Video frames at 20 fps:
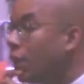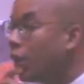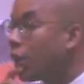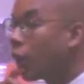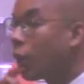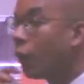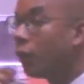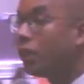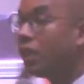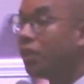
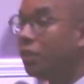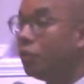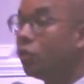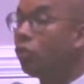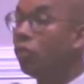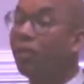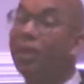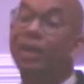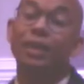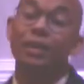calling
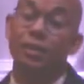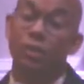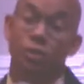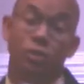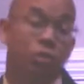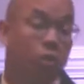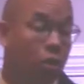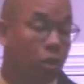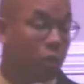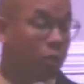you his
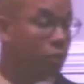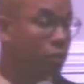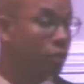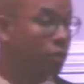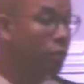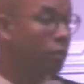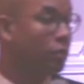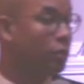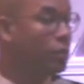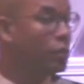son?
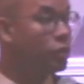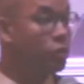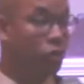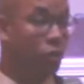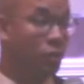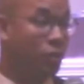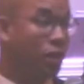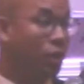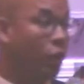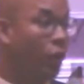
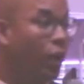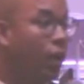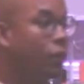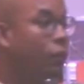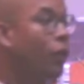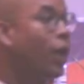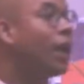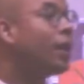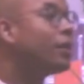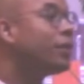Something great,
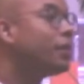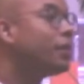right?